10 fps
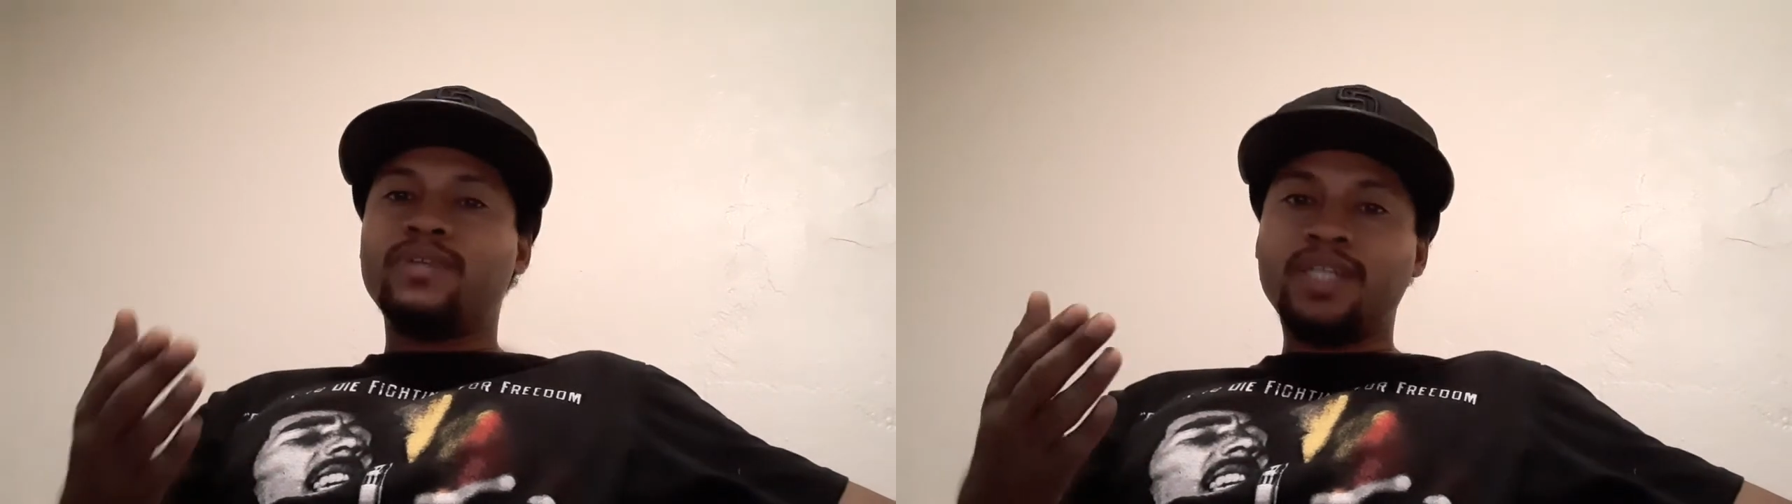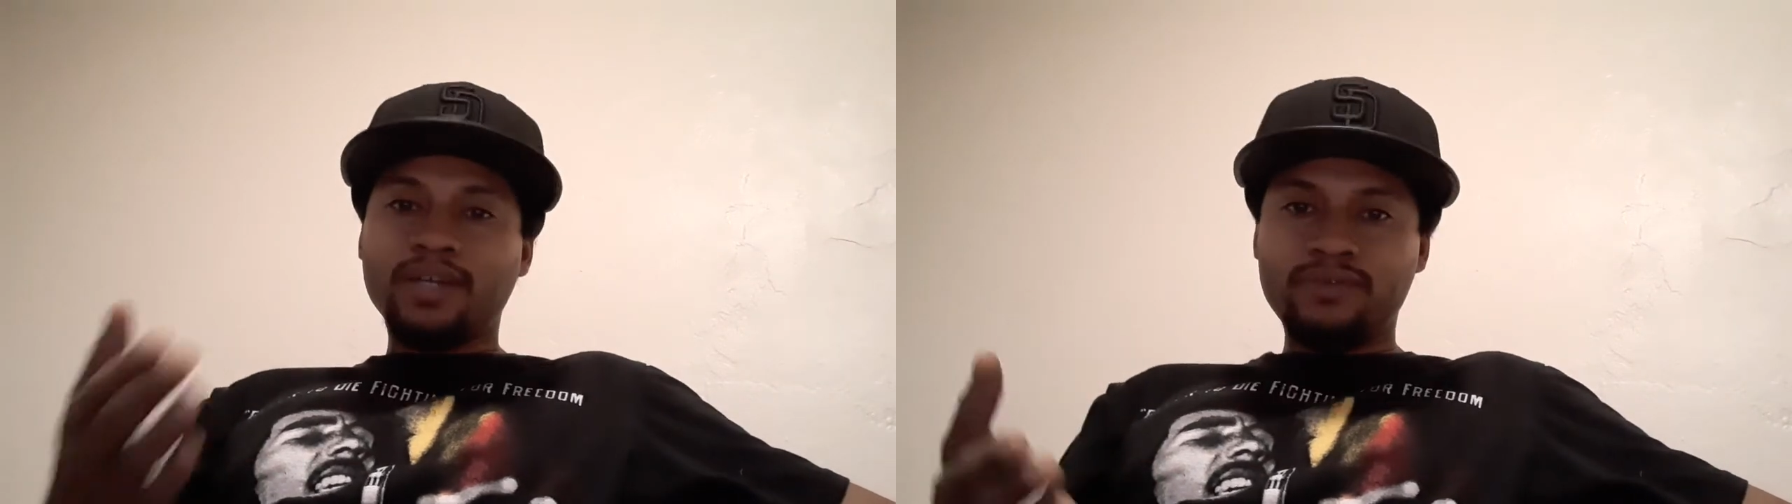
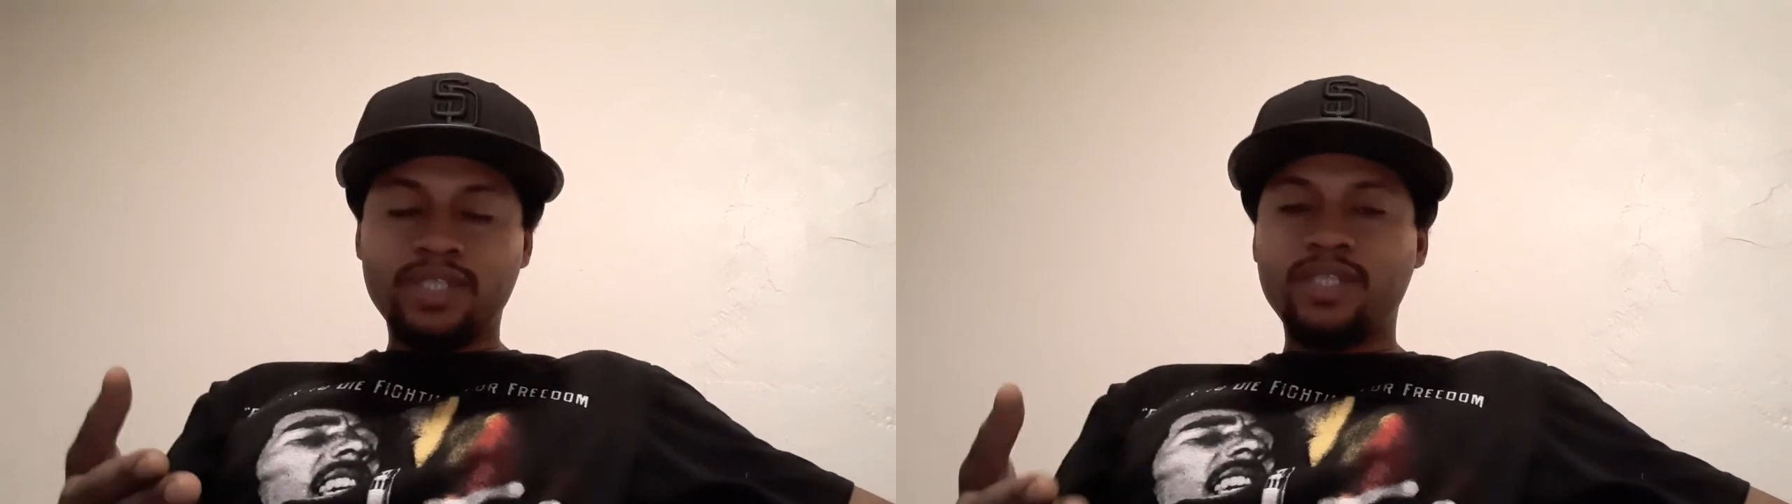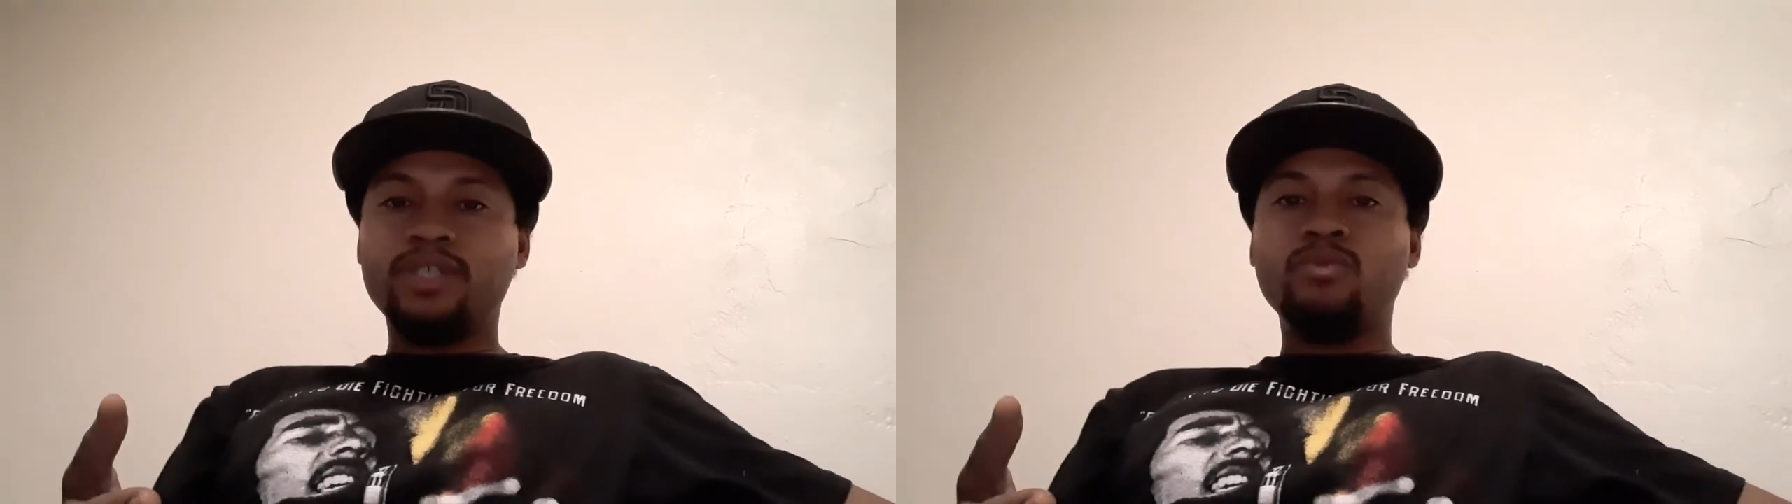enough to
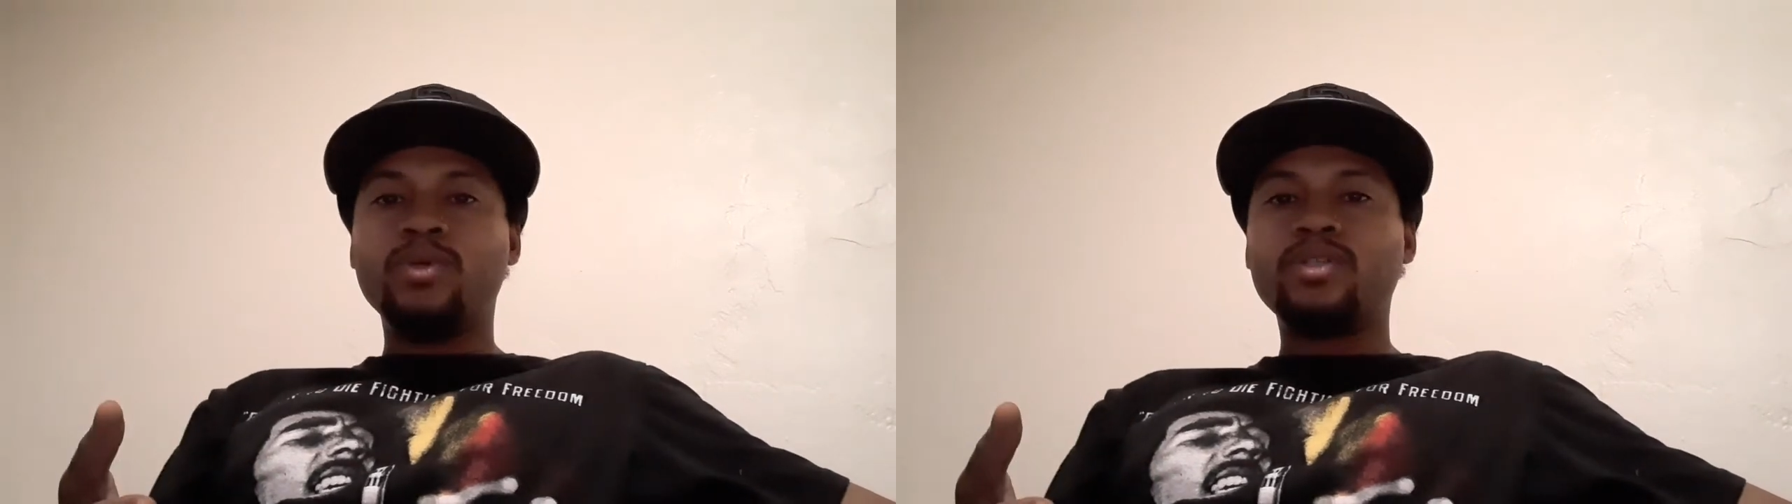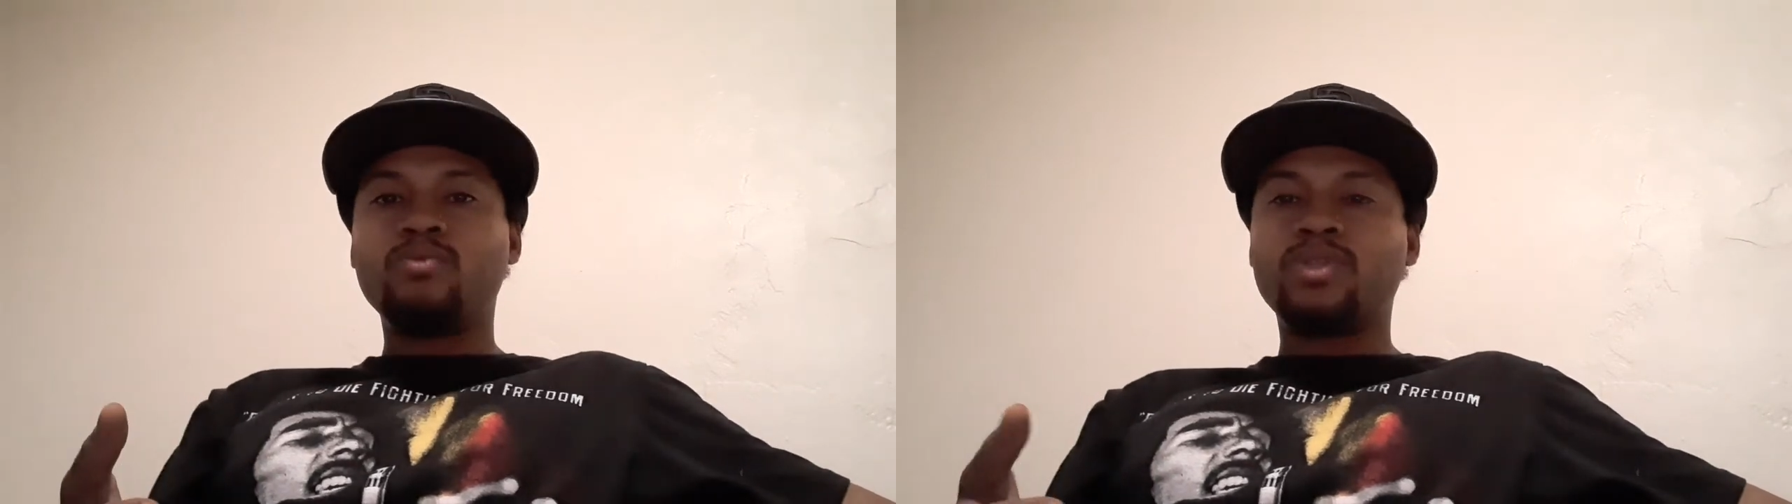deal with,